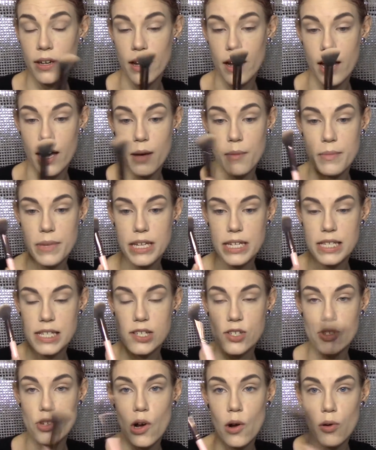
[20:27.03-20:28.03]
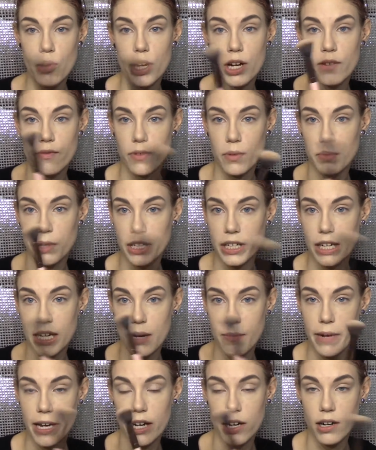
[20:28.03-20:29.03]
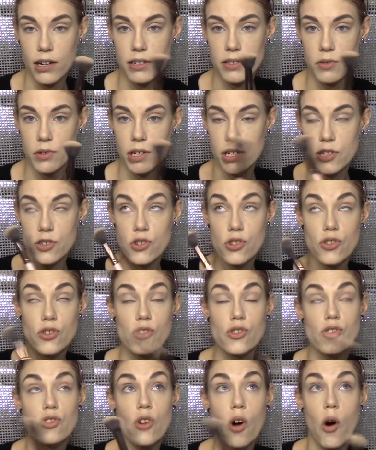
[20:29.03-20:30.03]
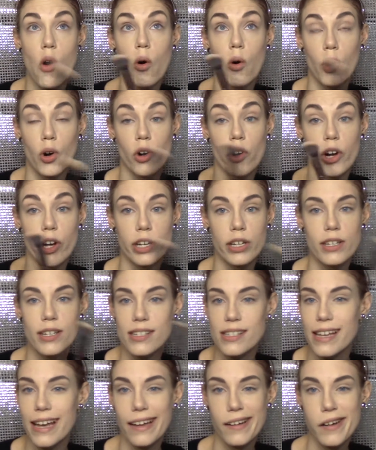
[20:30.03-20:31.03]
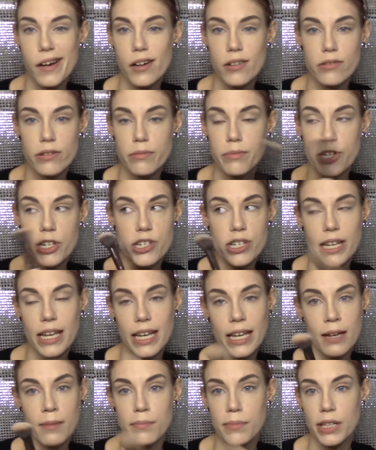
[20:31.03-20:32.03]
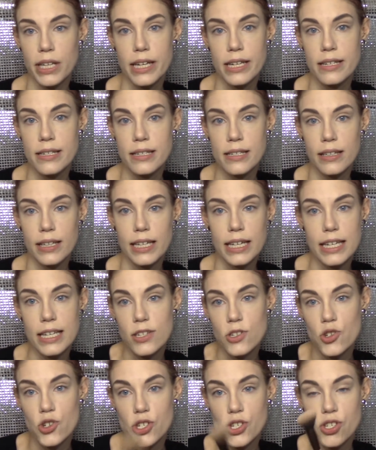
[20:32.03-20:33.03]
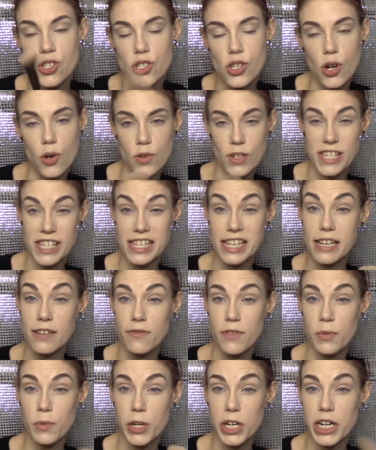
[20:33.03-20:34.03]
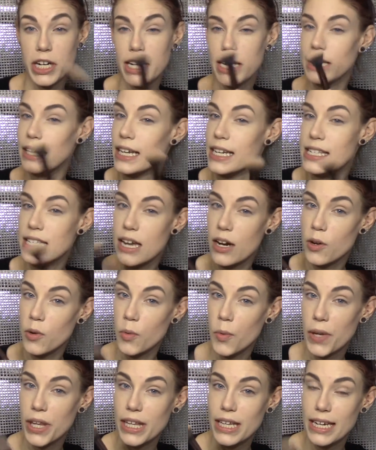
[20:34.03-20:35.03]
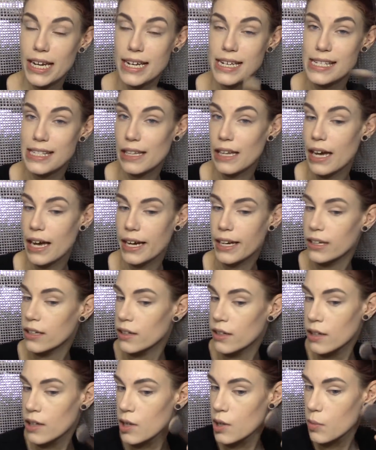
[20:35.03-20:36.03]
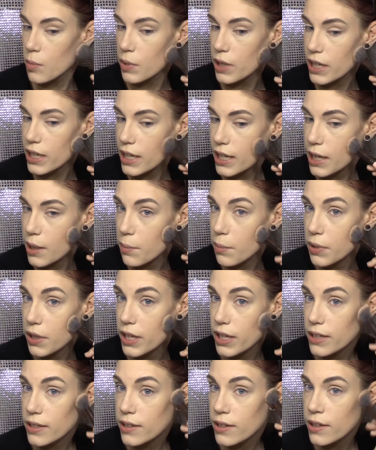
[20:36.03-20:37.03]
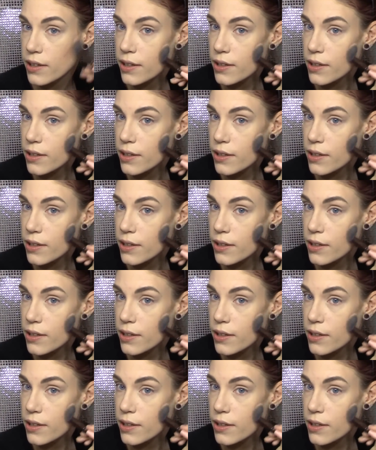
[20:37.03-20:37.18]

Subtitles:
It's so good for blending out my contour. So good. Because that contour brush can't blend. Like, it's just so stiff and whatnot. It lays down a really nice line, but it can't blend.